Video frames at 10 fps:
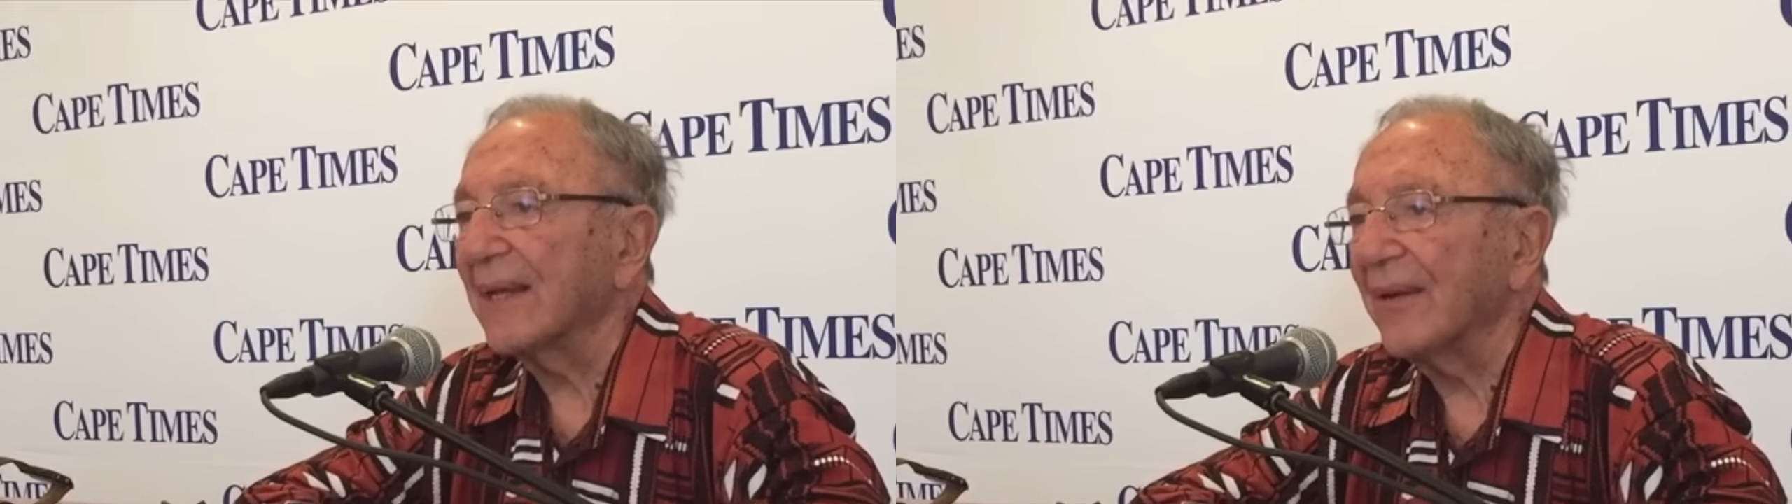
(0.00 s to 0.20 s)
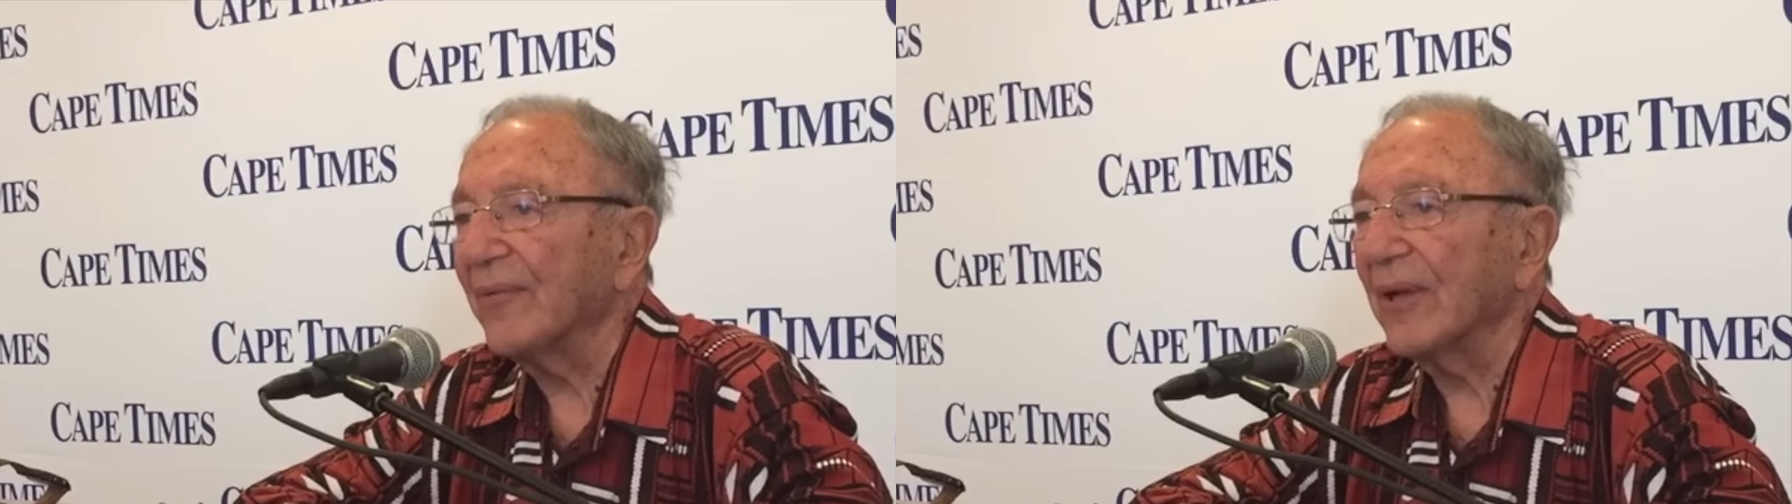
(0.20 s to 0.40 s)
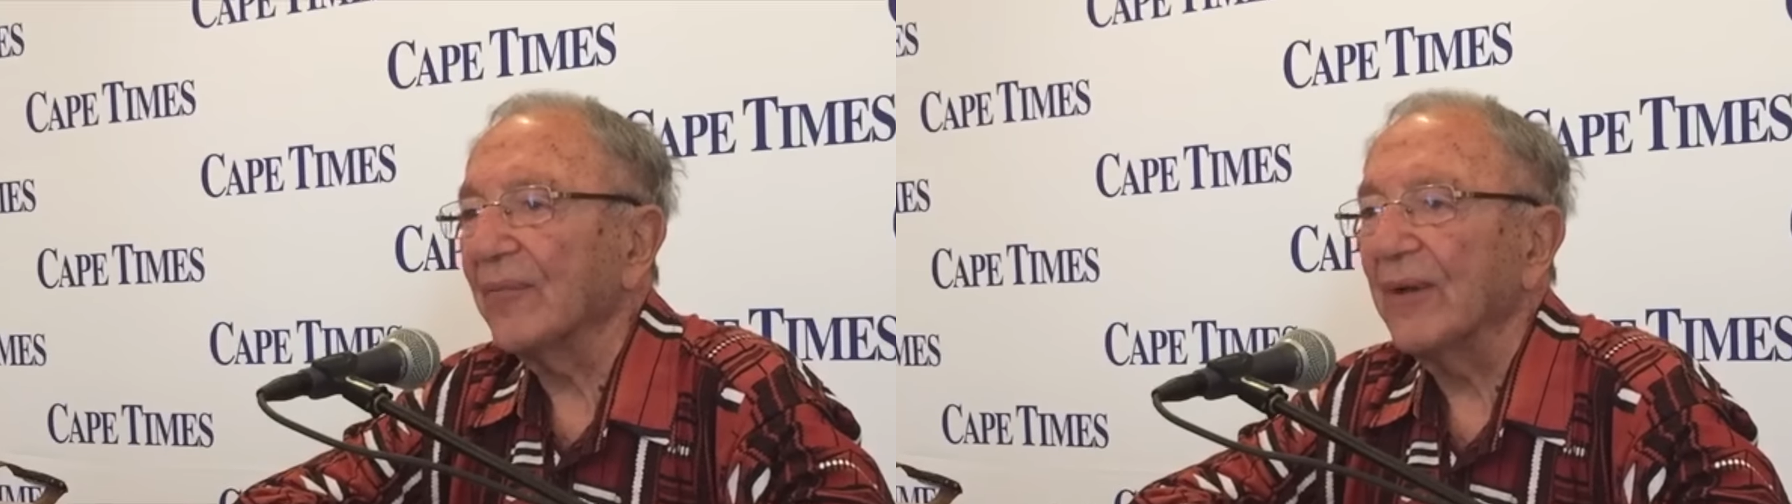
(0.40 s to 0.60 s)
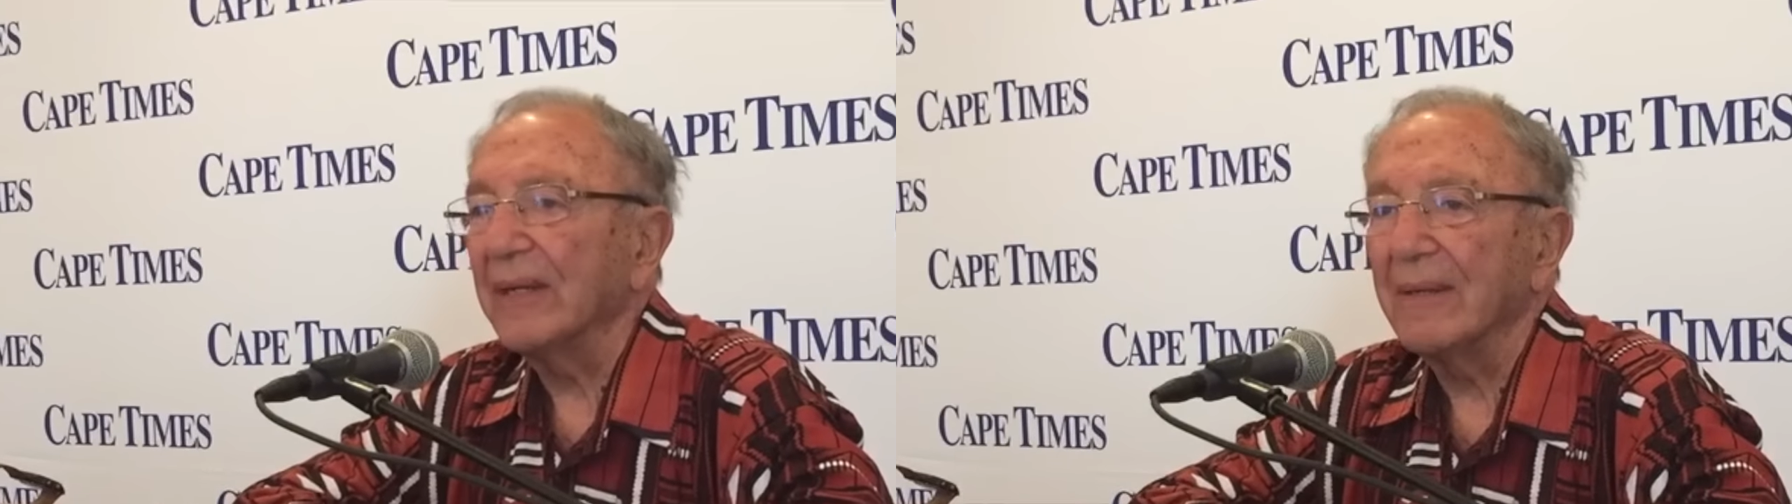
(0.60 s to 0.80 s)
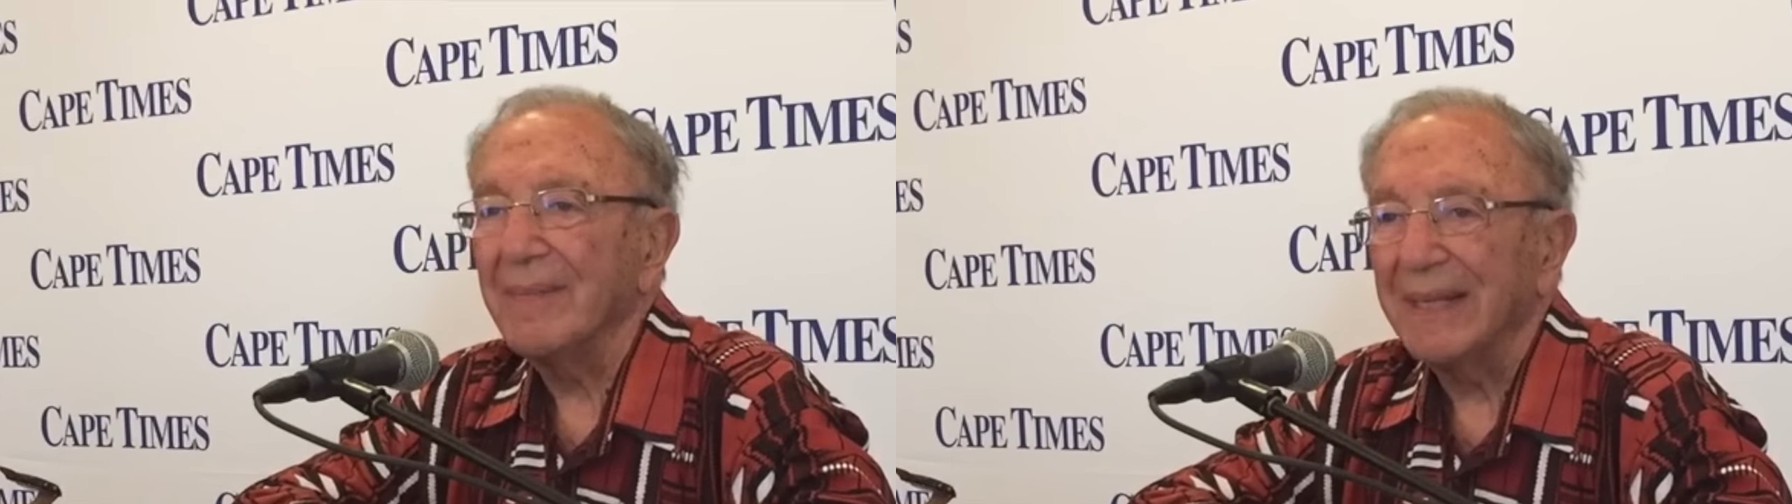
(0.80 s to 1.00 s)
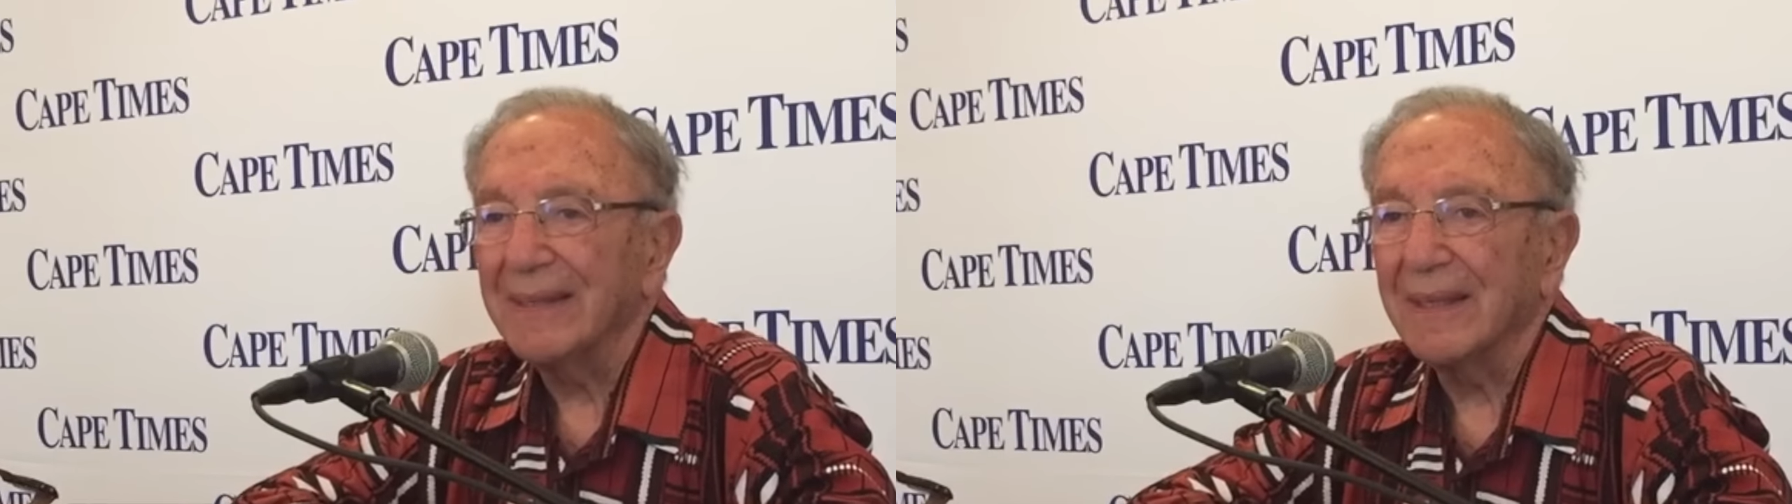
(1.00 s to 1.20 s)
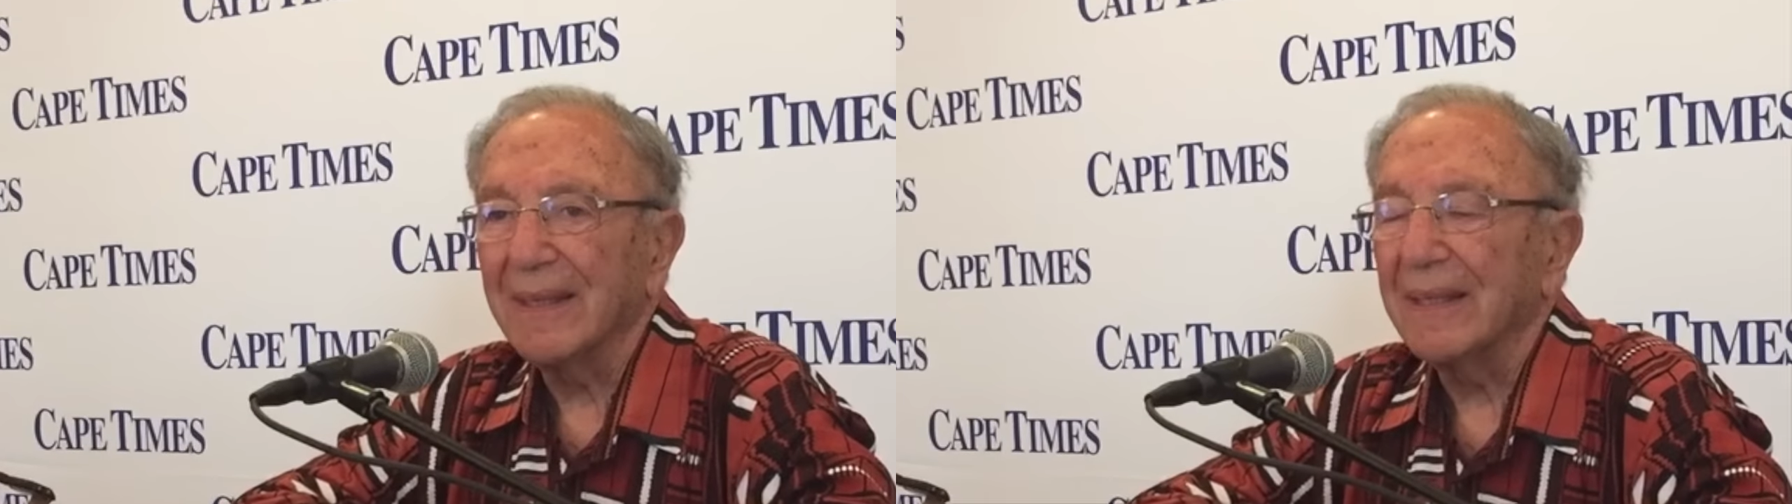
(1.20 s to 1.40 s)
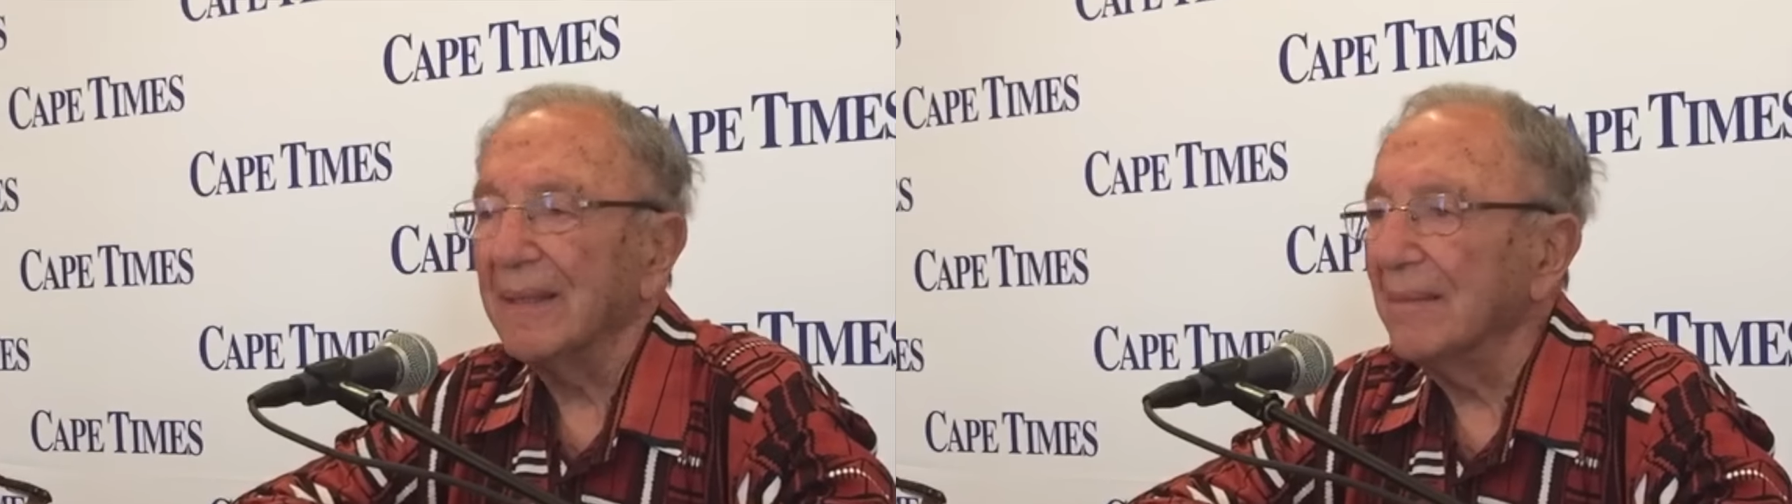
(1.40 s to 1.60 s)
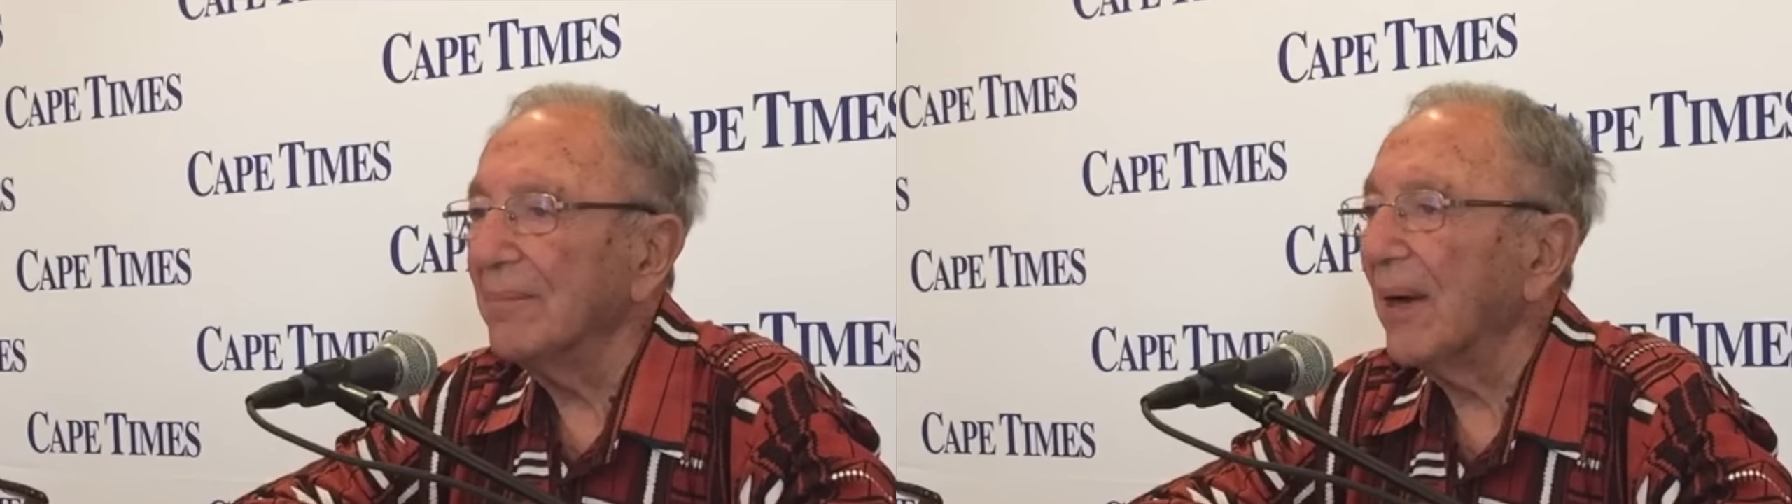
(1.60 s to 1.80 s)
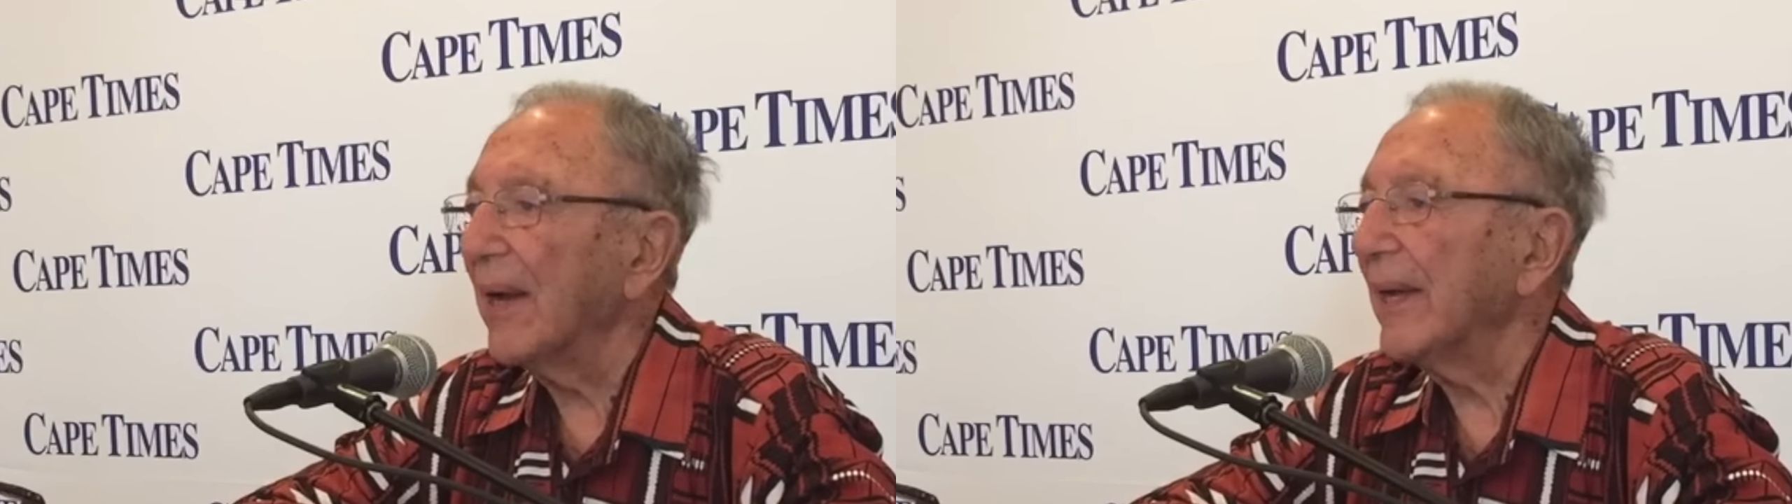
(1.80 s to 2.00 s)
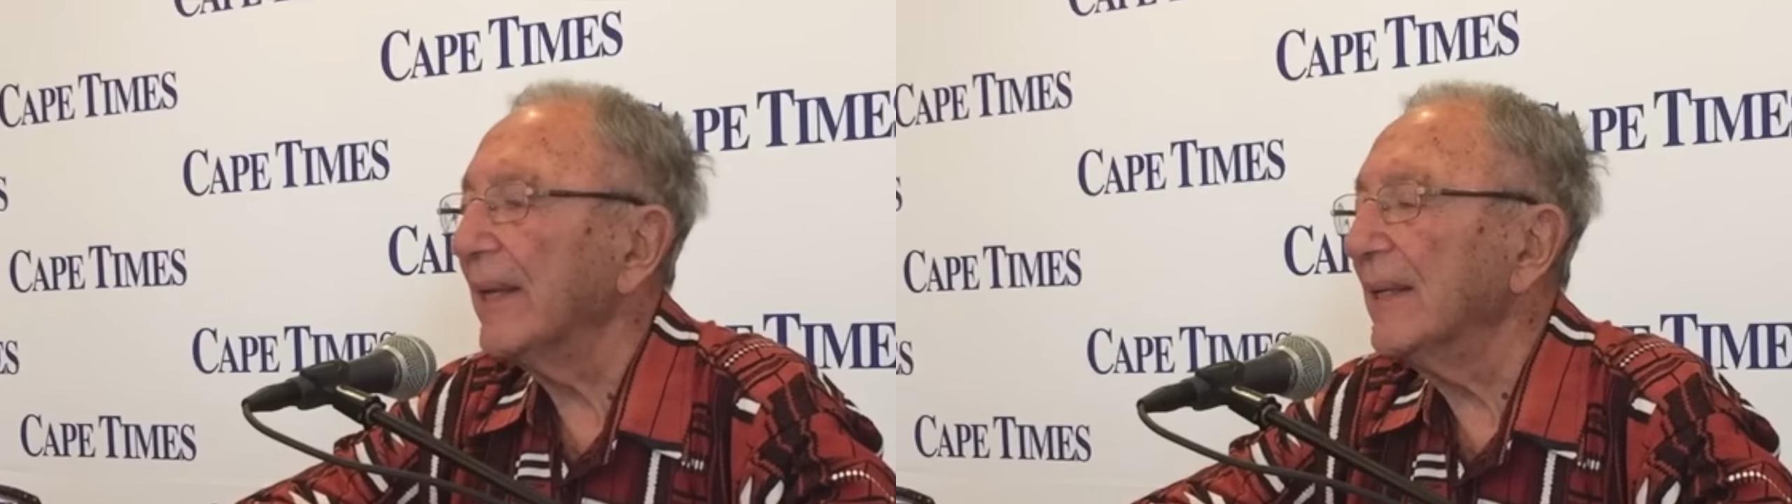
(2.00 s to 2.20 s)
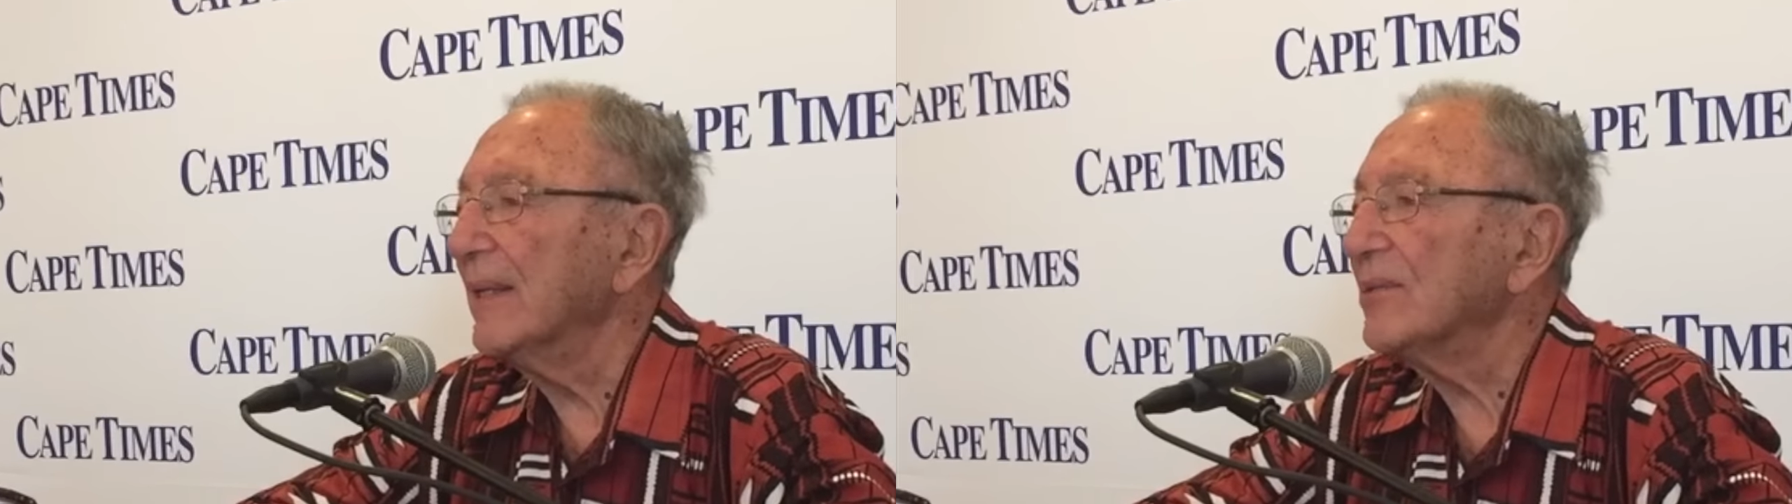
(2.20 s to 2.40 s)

Africa fundamentally by